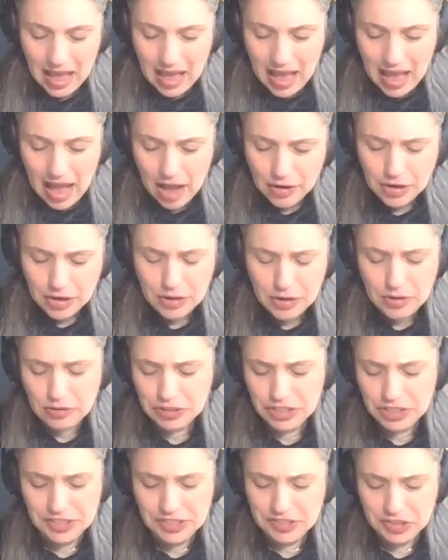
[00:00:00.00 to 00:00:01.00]
How do you know
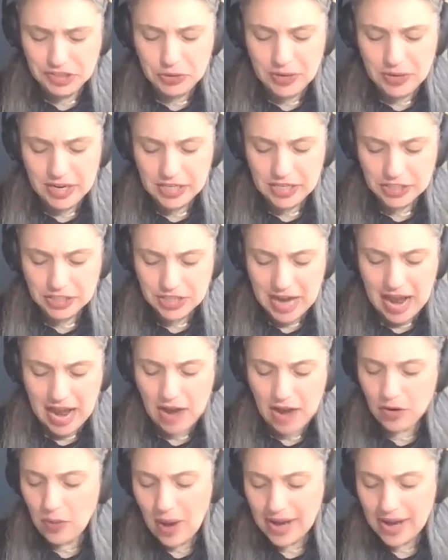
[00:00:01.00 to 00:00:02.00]
she's Jewish?
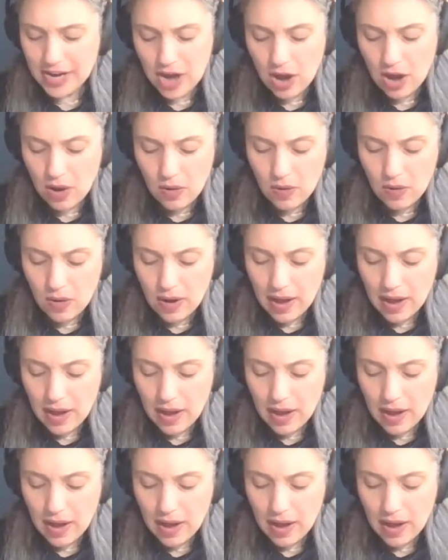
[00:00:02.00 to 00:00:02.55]
How do I know?